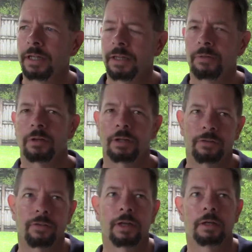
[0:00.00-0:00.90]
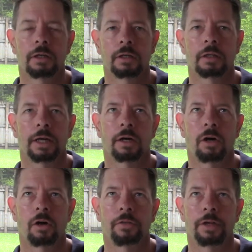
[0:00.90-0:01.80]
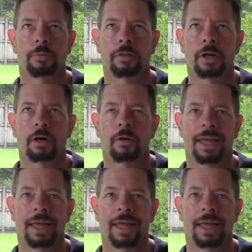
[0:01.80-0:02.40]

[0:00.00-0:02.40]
and they were listing like all the what they call